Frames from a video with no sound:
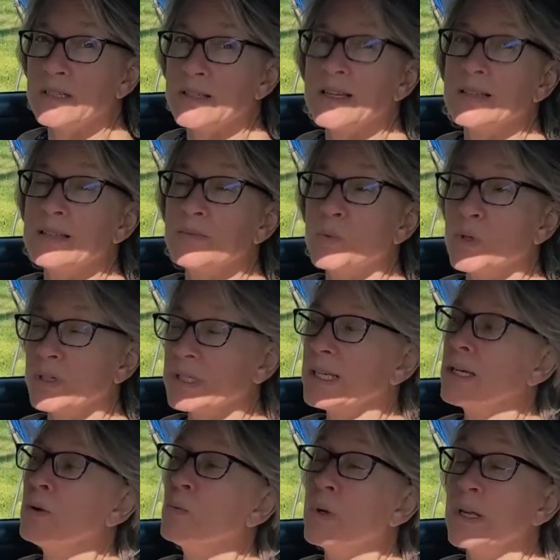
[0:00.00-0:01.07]
That works like
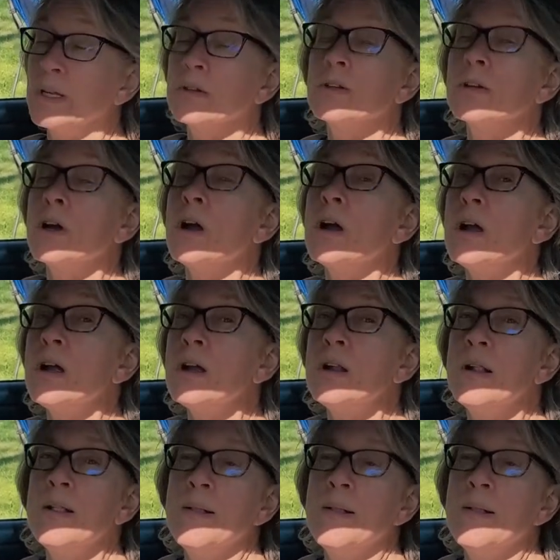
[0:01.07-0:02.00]
a regular car.